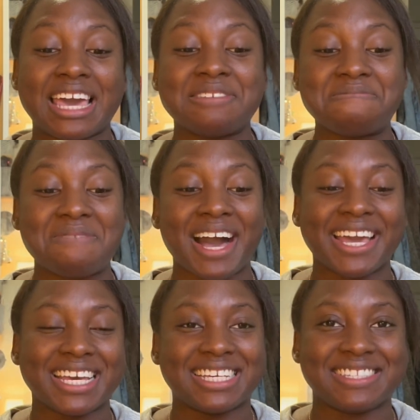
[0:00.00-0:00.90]
and
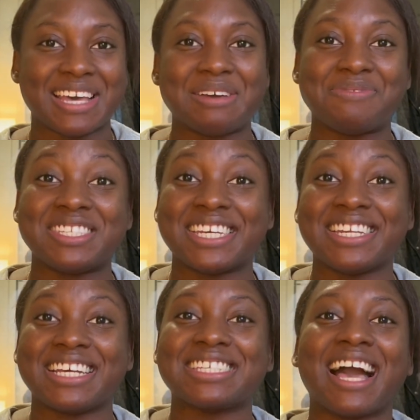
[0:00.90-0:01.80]
my exam is in
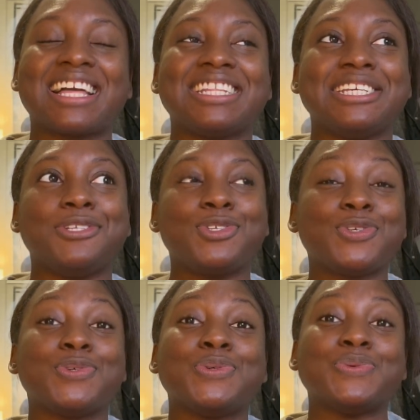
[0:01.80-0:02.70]
exactly
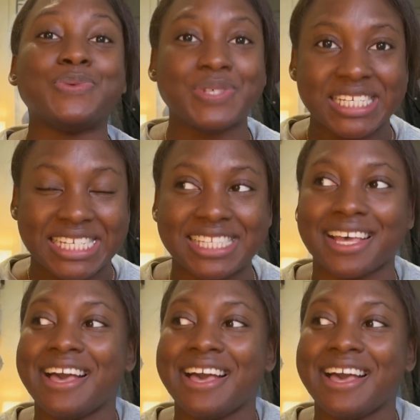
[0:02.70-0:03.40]
2 weeks.